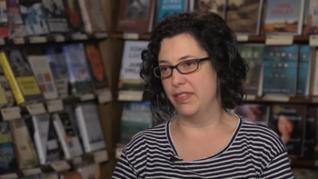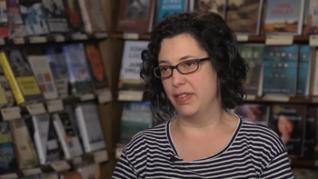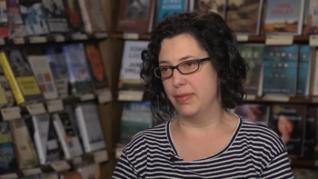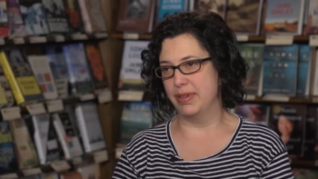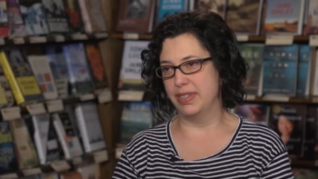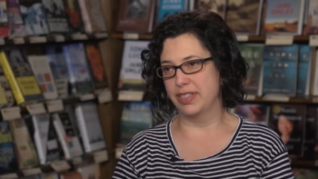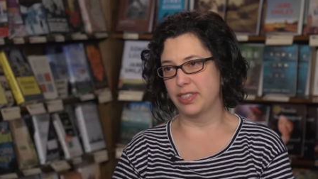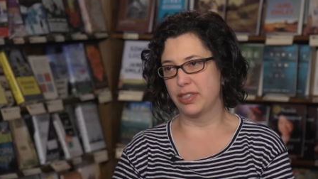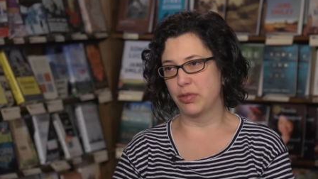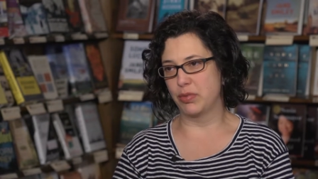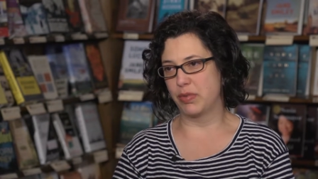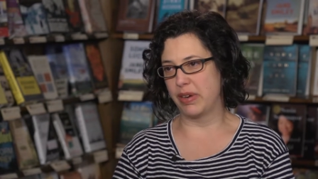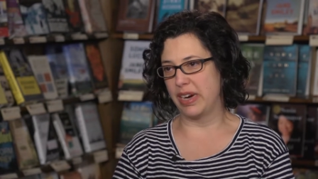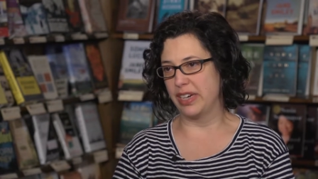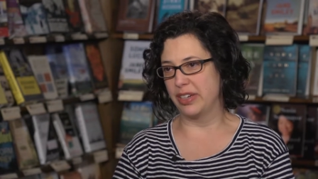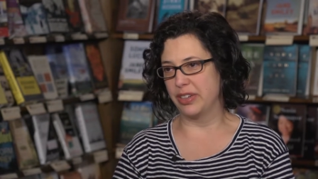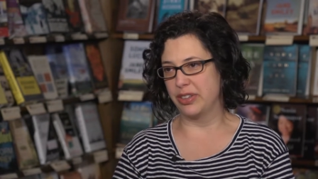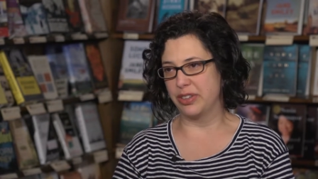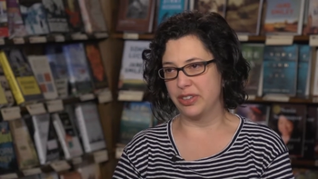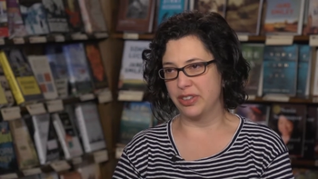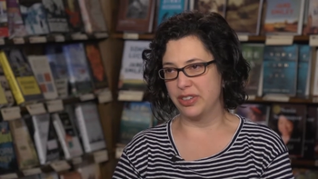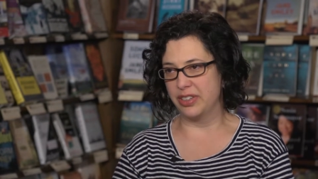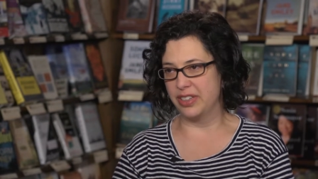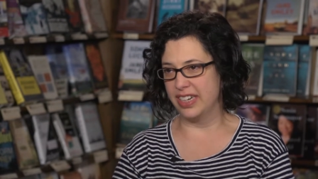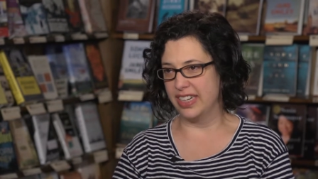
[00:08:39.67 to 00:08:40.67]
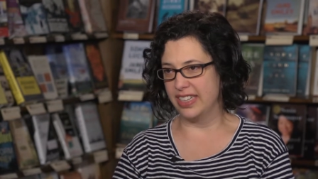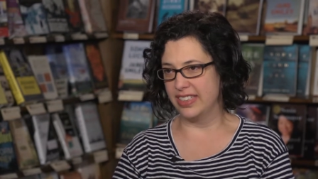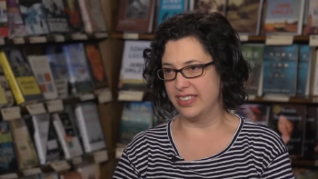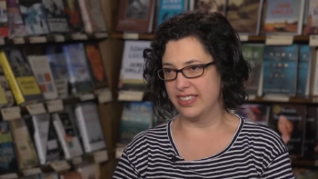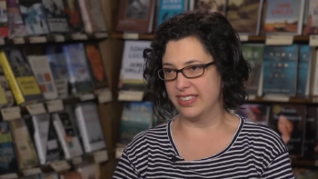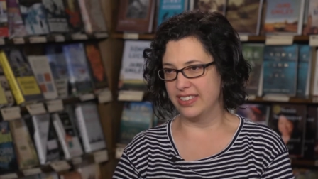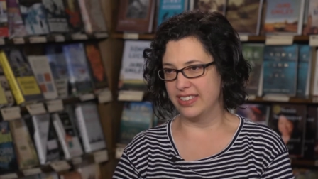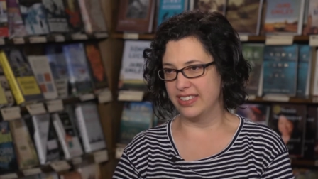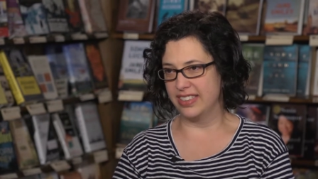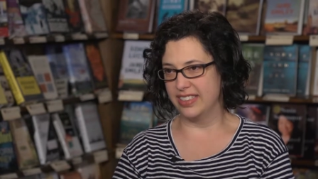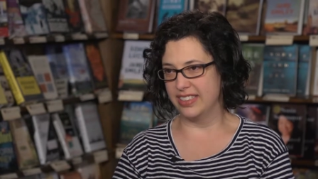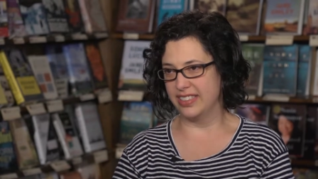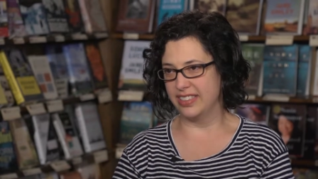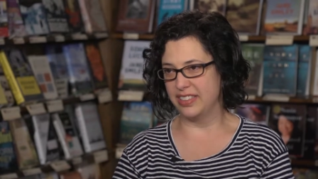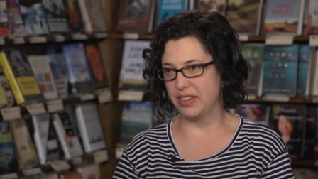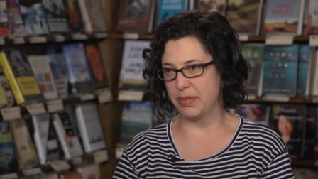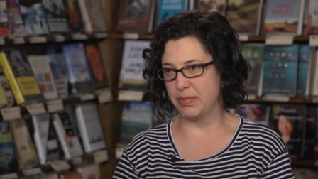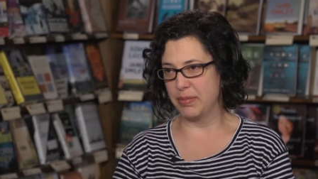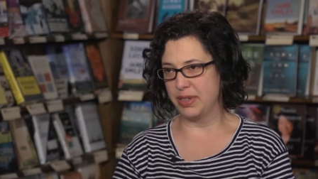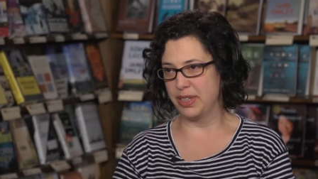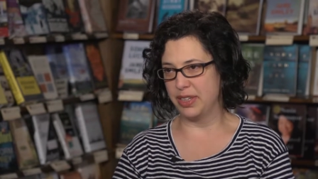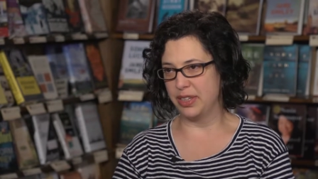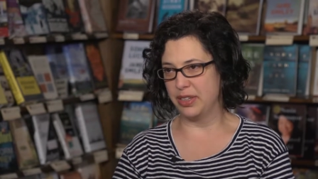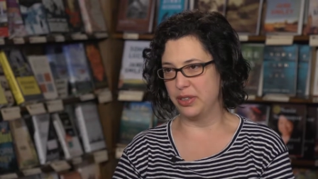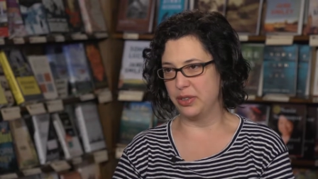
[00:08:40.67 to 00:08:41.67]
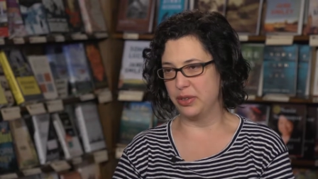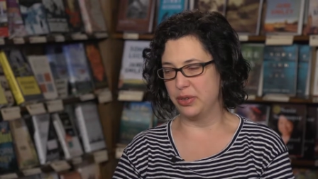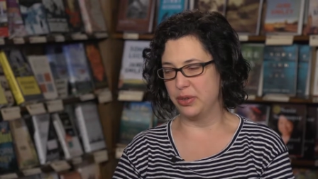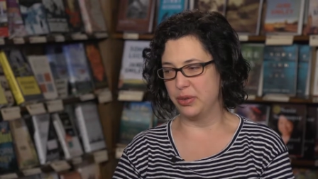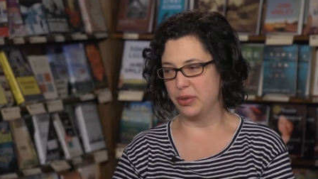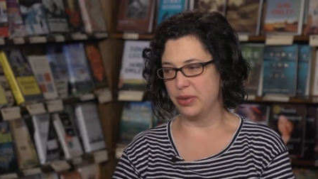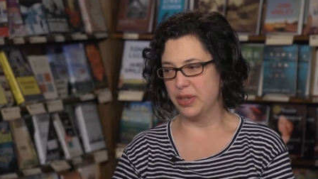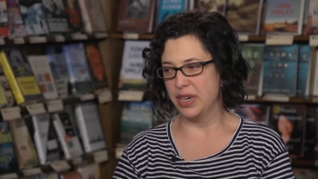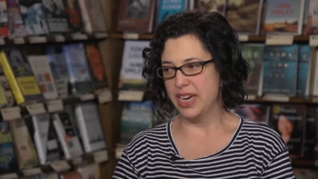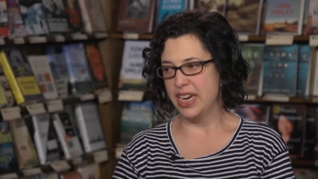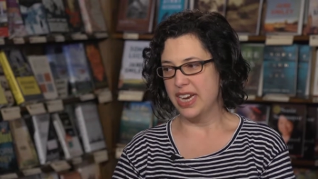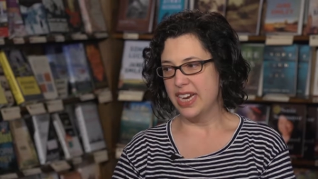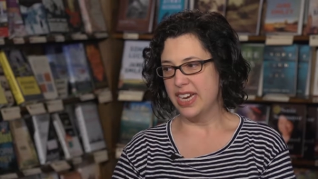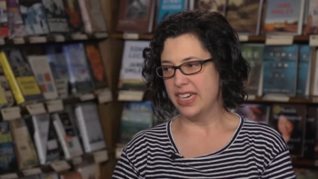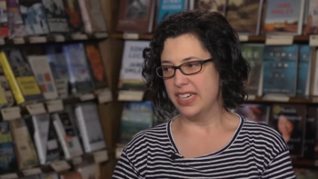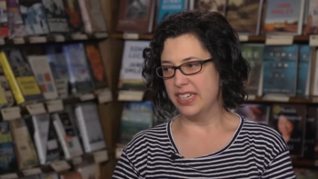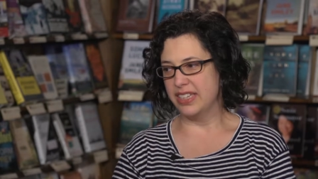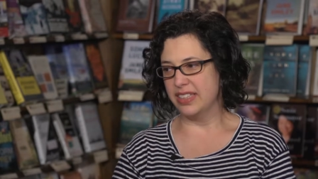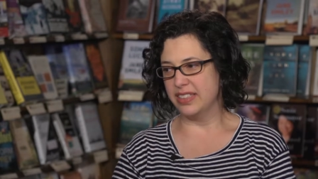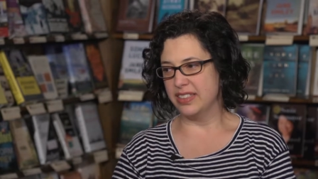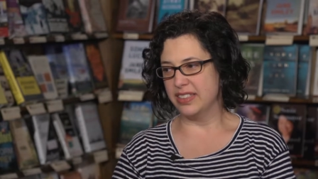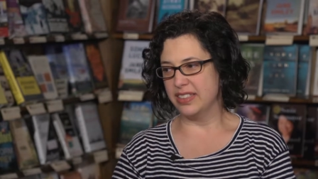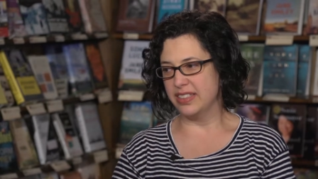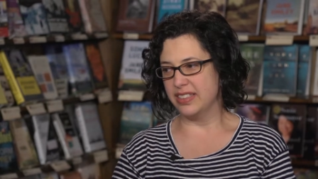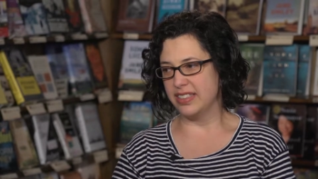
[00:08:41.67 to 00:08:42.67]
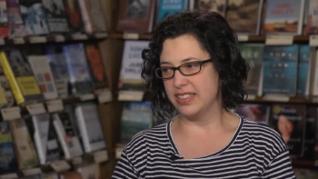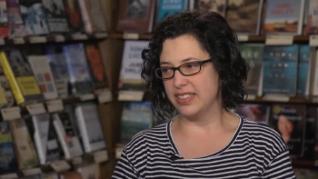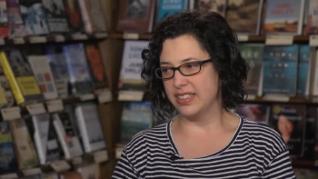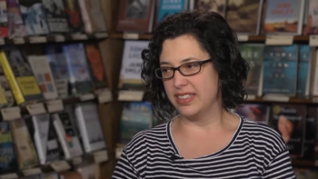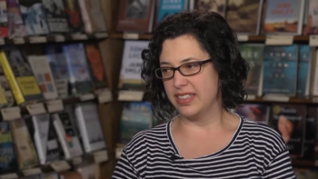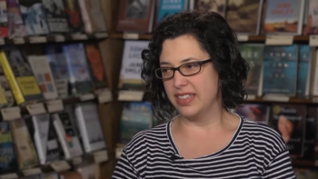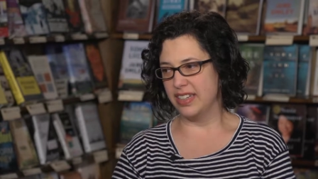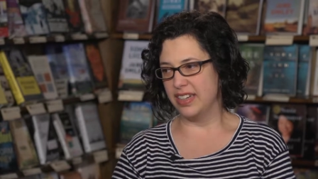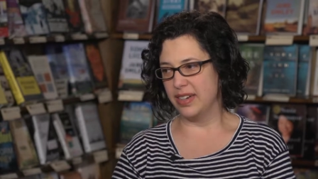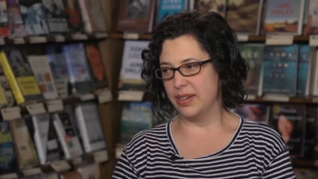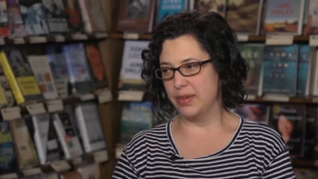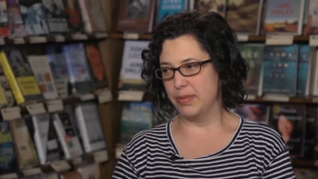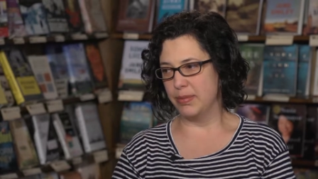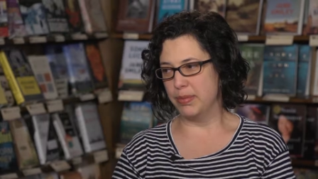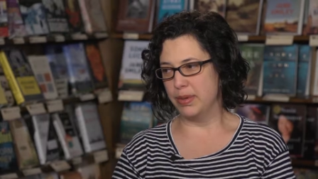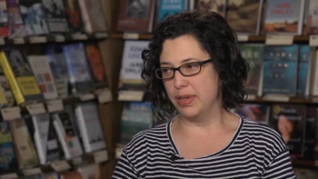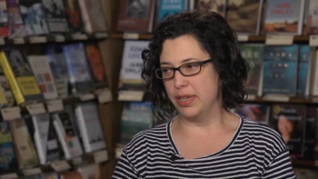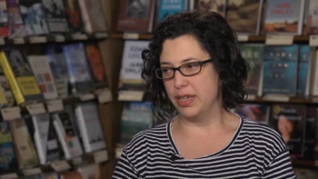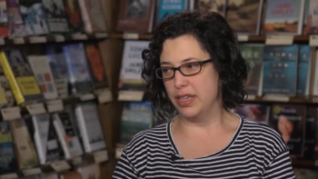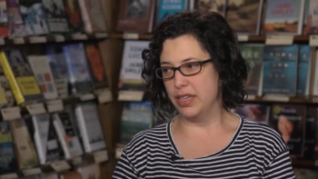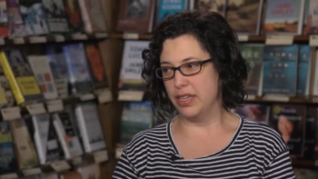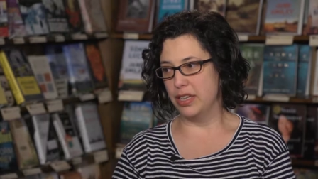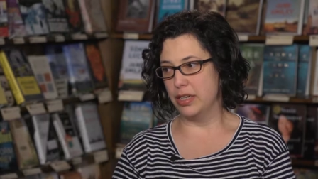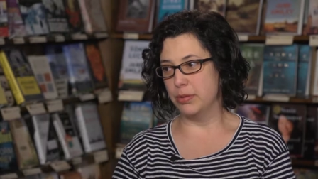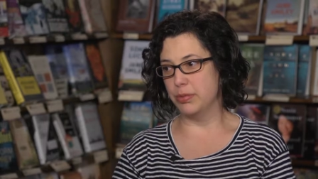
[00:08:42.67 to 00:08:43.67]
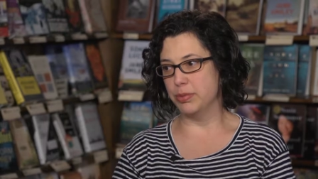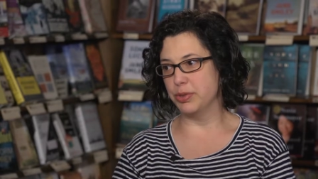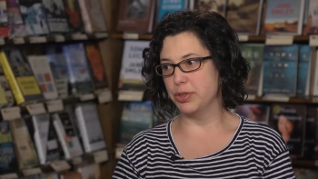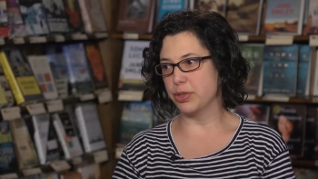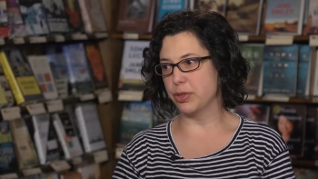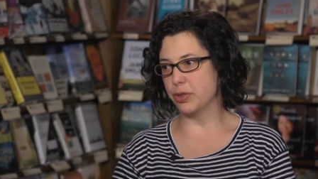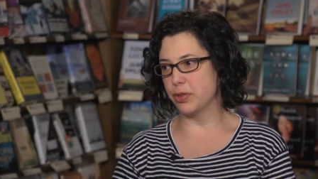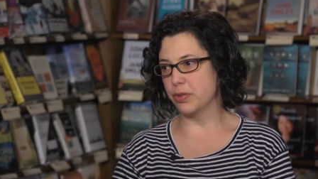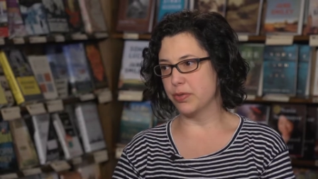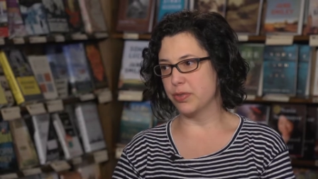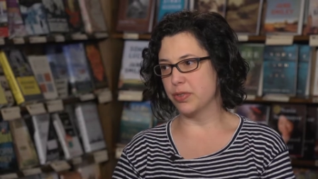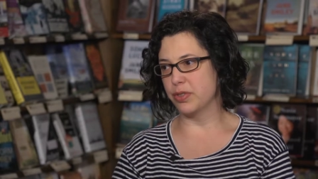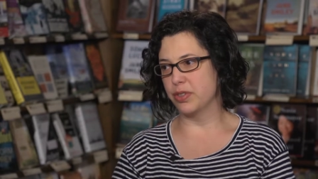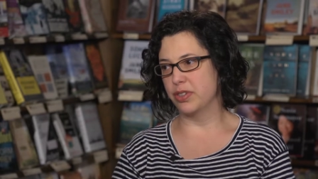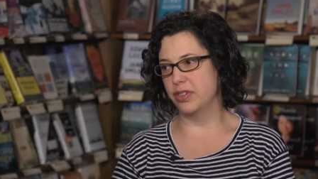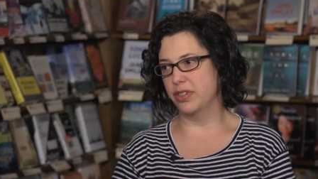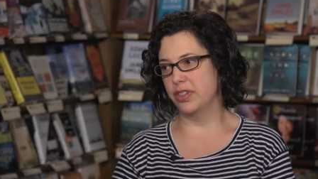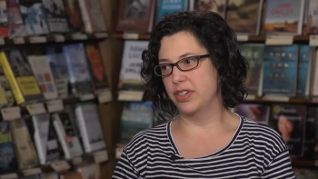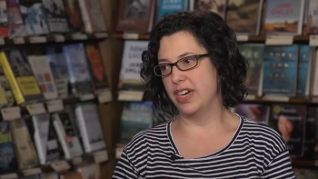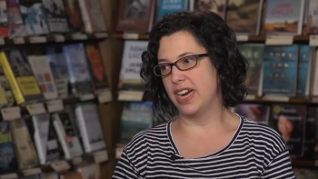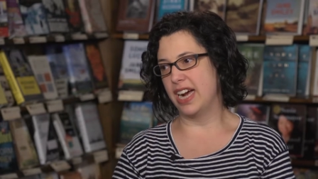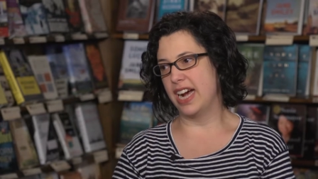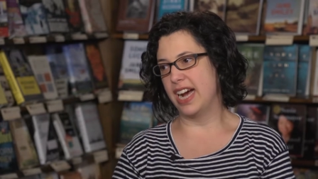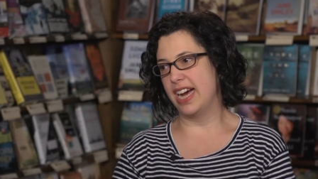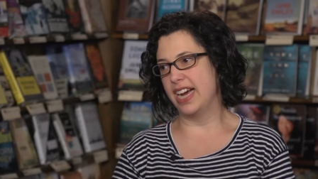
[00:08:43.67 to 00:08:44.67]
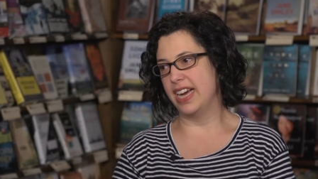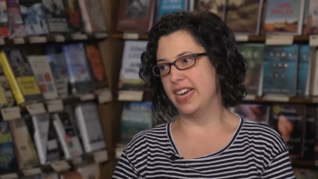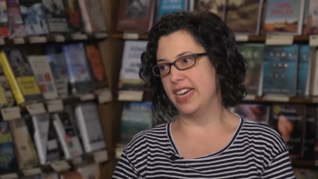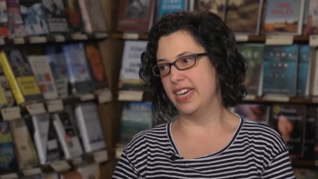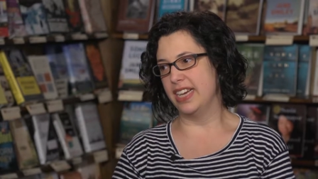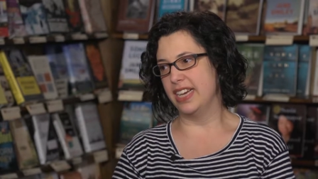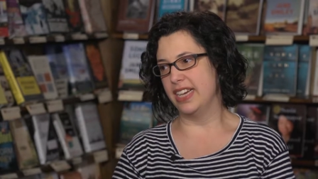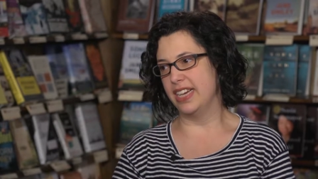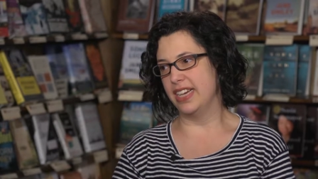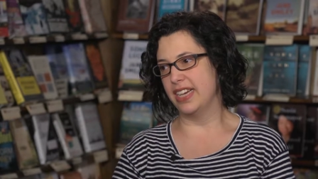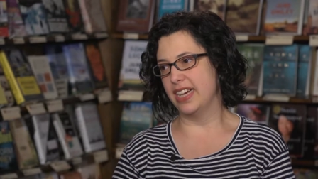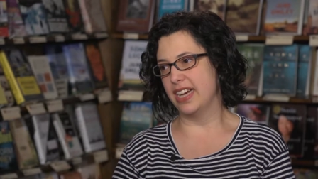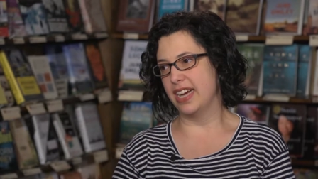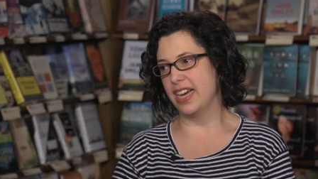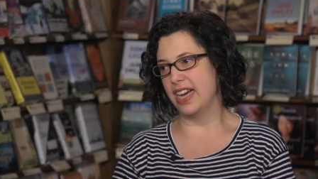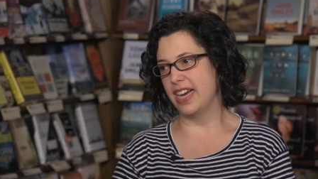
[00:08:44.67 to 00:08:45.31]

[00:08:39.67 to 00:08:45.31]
I mean, as a writer, as somebody who is an observer, I